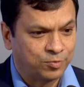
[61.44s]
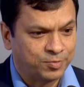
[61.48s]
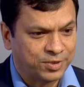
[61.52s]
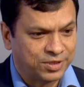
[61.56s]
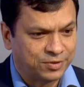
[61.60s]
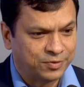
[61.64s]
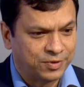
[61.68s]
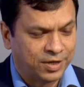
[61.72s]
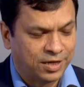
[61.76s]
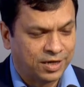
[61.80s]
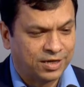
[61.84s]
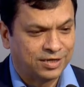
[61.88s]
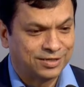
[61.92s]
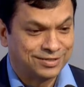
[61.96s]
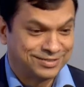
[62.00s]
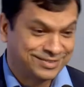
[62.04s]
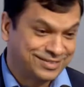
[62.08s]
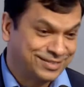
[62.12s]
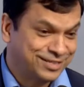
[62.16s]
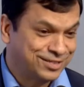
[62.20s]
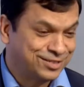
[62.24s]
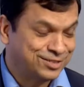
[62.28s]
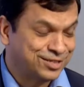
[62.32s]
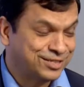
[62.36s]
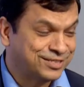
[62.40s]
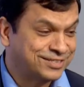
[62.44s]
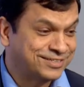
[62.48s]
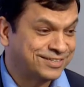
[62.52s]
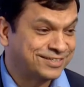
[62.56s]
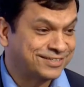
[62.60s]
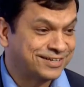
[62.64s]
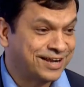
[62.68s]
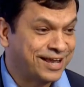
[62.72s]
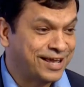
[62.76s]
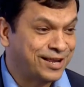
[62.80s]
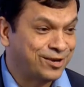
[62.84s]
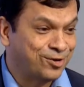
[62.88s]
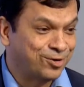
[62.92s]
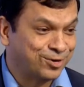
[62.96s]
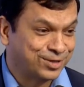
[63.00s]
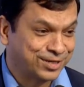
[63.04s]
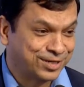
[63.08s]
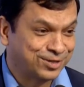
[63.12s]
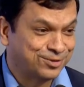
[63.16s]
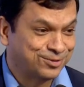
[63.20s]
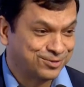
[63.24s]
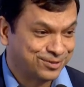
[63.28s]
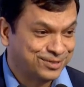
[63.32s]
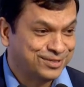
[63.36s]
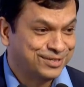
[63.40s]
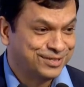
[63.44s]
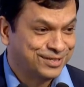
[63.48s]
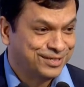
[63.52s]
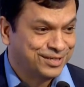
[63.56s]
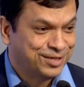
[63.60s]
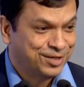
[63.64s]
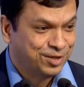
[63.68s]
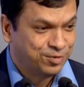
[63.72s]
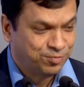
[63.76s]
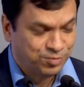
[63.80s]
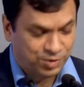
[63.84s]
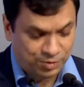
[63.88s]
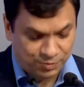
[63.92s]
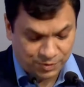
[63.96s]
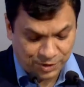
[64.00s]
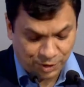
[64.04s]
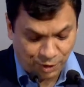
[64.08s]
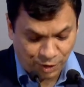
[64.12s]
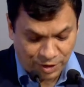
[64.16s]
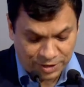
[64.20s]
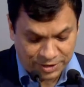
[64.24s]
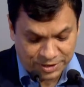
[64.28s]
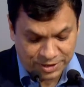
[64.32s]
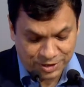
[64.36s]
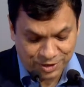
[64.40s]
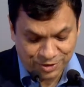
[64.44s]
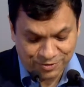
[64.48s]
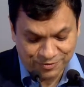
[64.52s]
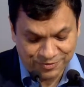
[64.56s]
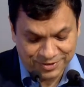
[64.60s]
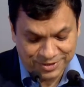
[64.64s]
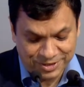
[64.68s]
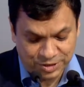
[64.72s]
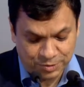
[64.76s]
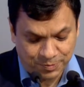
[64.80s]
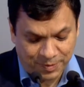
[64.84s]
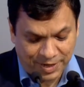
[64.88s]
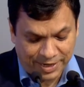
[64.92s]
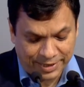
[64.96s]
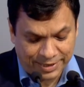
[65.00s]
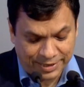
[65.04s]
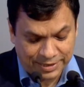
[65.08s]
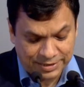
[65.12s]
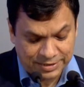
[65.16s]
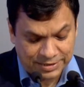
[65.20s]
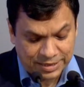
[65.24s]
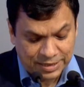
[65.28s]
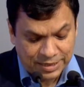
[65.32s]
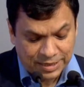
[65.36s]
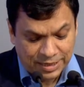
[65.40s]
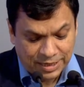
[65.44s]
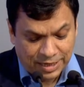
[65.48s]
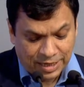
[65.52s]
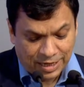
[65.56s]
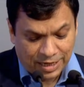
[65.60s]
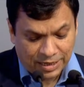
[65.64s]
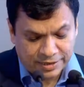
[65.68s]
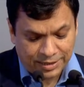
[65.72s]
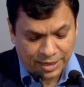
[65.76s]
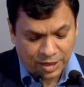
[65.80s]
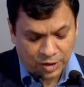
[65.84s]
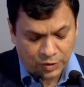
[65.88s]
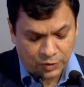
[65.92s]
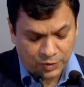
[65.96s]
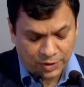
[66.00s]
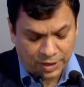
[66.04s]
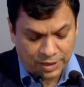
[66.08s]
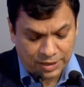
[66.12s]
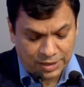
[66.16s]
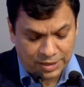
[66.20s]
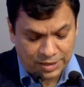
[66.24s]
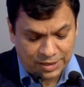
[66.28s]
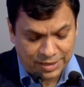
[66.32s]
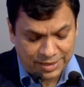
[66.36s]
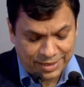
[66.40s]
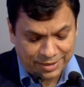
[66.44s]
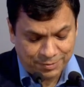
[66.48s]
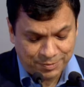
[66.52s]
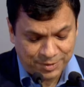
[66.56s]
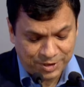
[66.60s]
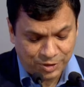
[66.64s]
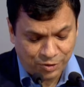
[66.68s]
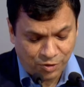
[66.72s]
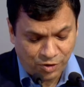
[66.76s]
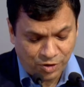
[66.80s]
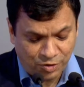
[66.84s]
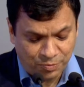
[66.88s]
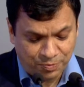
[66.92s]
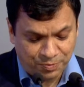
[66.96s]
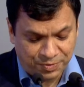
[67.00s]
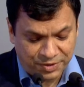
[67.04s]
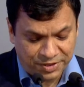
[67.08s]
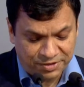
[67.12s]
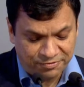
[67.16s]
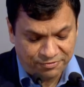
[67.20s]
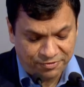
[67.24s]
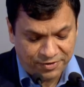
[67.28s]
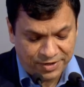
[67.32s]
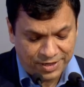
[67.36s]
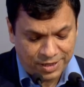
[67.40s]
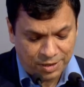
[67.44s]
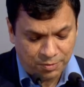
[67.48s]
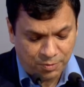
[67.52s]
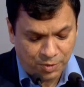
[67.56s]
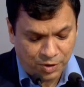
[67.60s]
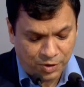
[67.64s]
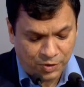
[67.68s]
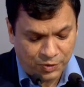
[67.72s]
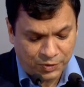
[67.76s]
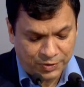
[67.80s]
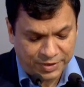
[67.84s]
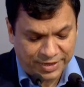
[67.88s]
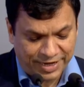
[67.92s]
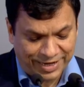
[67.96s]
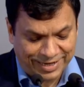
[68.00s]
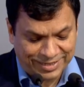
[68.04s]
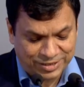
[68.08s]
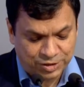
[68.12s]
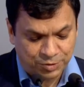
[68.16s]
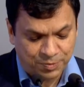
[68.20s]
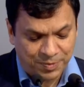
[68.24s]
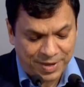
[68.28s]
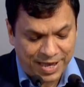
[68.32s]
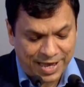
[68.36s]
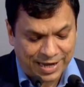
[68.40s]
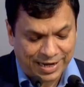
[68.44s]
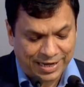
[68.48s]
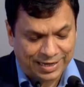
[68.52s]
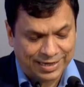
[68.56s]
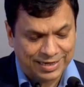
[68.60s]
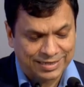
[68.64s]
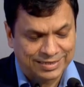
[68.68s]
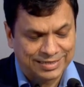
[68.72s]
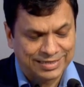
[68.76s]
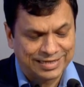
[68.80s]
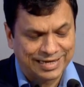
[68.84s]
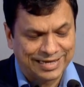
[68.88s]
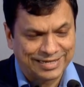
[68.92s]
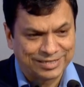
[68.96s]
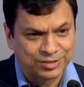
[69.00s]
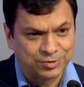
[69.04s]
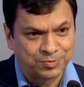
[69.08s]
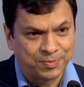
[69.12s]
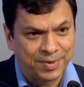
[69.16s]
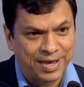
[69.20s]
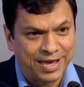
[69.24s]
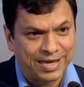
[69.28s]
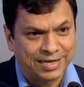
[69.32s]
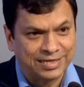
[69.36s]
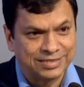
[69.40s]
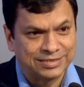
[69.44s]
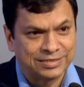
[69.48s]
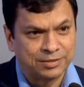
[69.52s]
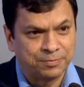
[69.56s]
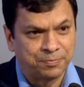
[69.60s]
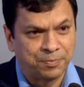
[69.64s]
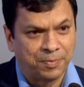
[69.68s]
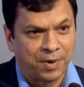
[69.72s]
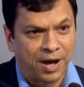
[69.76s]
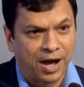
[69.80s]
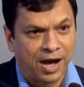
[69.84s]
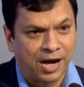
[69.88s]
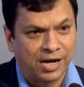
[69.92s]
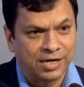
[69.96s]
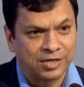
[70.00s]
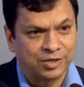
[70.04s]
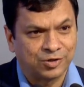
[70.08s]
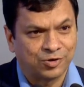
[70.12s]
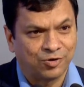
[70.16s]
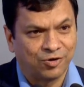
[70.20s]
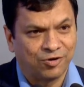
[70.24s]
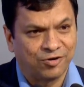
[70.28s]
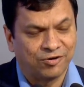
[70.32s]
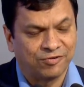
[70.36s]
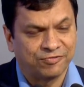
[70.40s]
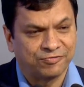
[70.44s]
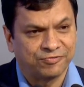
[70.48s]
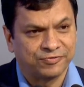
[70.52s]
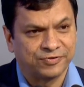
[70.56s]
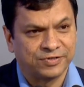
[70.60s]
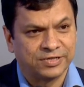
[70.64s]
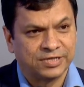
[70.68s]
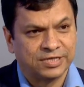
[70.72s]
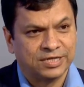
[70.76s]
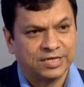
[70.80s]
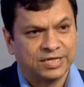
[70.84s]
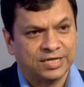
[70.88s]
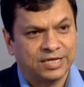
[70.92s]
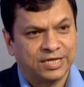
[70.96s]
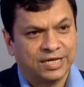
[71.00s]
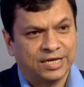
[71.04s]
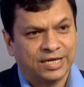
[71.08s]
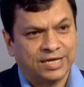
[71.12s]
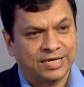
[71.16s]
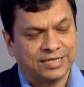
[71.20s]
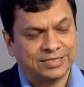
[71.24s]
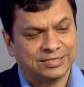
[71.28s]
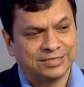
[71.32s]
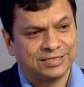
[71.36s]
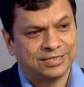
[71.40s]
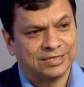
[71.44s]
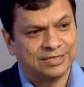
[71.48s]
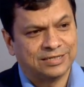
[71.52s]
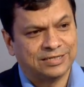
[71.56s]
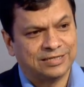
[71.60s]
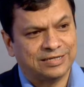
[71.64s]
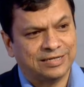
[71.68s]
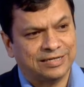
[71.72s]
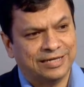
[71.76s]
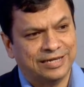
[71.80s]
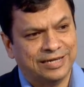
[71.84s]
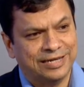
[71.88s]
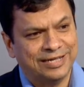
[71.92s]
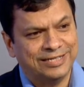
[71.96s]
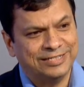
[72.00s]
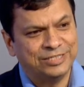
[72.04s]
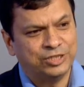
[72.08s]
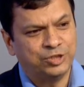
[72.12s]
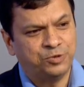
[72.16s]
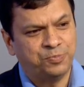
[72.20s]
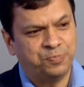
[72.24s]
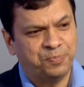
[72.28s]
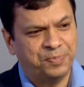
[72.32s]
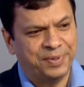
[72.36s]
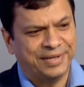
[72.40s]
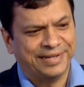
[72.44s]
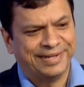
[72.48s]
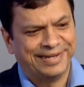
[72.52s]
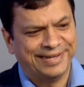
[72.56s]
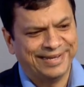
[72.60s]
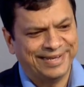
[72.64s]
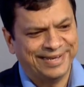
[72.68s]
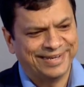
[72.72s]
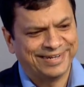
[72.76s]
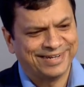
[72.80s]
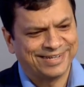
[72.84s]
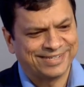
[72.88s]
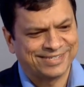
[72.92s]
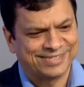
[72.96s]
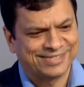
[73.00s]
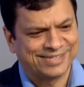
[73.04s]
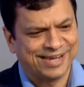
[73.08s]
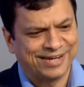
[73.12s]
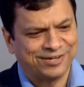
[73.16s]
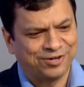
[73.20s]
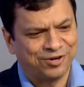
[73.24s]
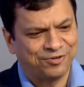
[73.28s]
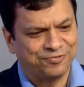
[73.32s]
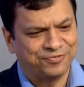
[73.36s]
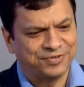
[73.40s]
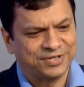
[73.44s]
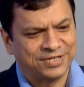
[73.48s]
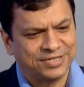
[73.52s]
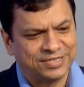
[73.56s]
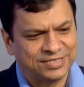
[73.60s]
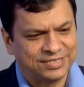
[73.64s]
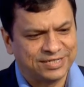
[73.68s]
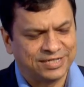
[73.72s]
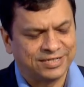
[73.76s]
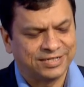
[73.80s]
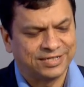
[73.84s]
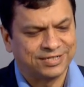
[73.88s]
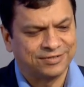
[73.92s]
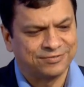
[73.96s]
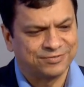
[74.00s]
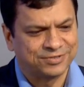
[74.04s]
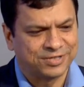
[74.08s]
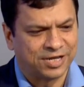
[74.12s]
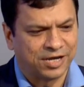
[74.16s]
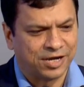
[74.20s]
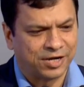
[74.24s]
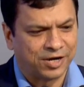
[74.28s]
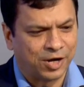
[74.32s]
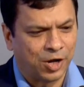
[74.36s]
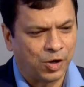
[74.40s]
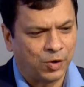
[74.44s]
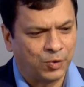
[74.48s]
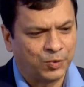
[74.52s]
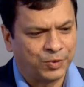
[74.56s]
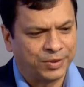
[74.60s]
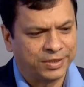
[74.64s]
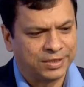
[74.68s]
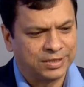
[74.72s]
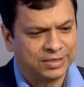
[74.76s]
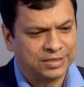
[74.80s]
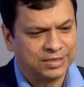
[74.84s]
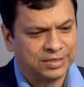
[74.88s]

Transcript: between, it's a trialogue now, between all three of these parties. Now, let me talk briefly about SBAC, and I think SBAC is a part of, is the linchpin in a set of initiatives around